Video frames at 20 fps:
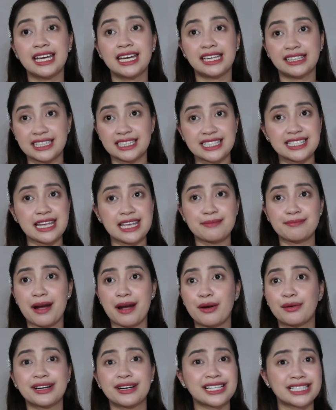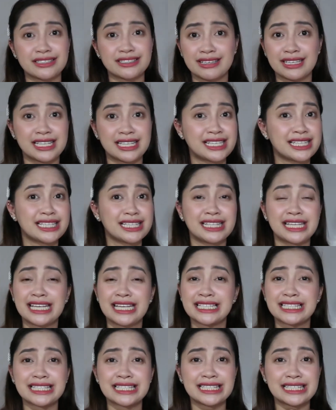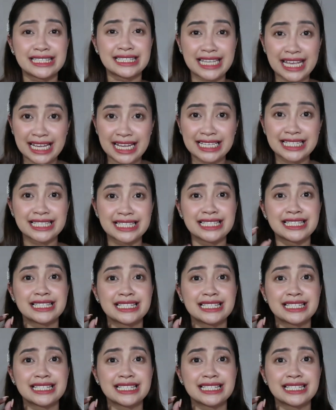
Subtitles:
And the staying power is really, it stays